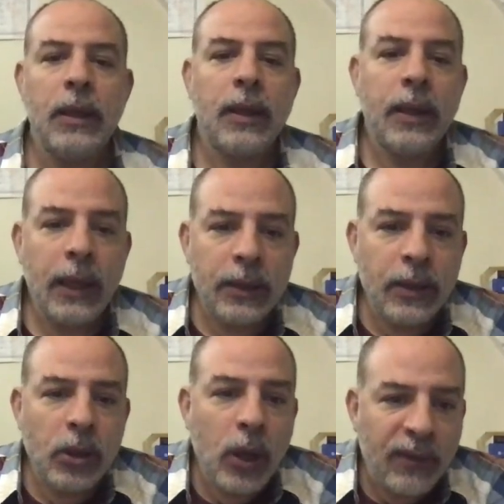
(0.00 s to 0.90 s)
Here
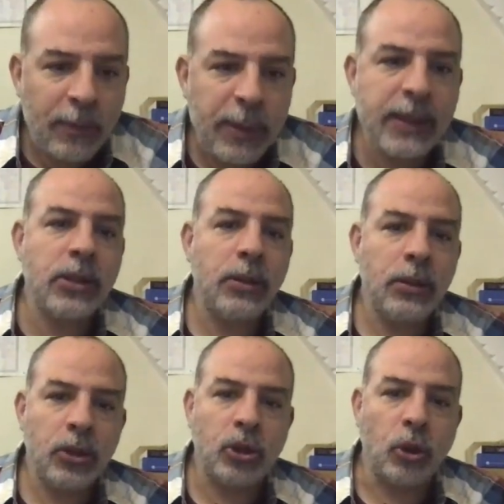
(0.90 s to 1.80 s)
you have a
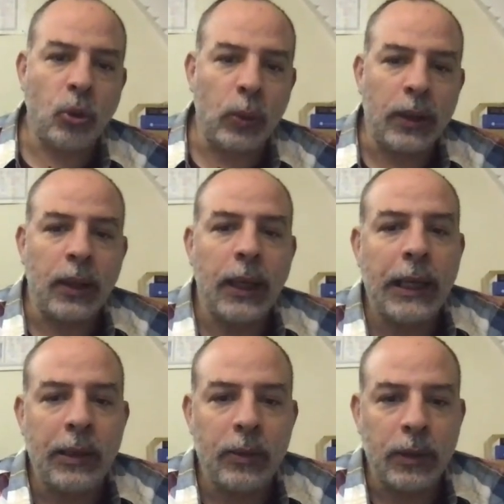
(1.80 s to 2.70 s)
picture showing
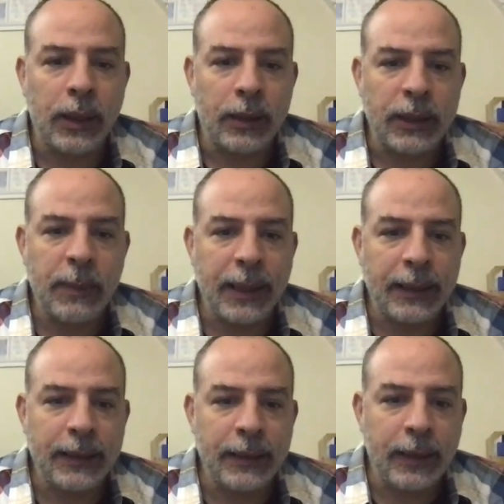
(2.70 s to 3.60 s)
how a
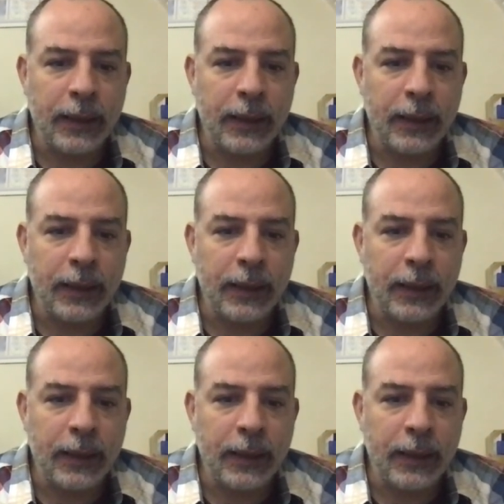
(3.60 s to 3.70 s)
typical